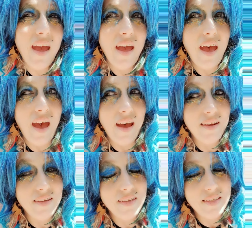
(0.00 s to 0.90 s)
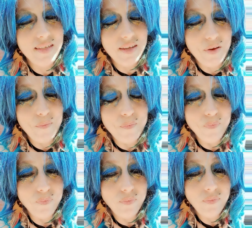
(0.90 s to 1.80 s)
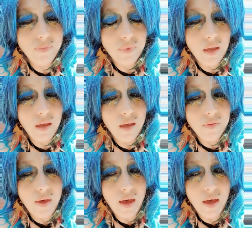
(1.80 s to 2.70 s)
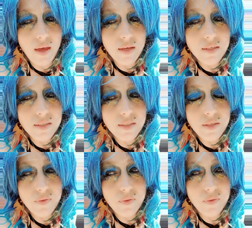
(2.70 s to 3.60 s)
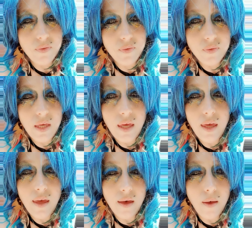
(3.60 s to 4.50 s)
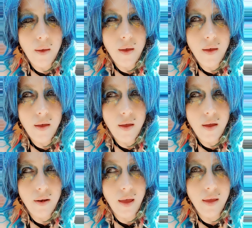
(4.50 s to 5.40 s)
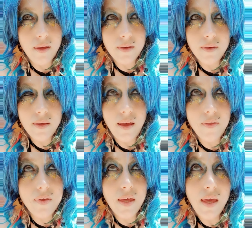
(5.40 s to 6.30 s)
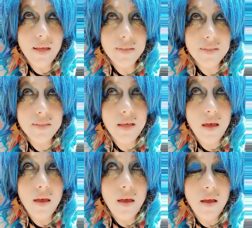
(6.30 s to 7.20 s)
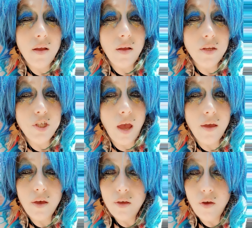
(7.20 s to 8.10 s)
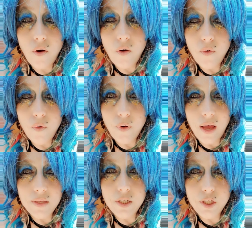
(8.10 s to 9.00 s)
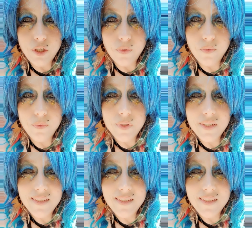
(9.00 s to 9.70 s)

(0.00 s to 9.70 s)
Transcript: And there's the, like, I think it's check your own attitude.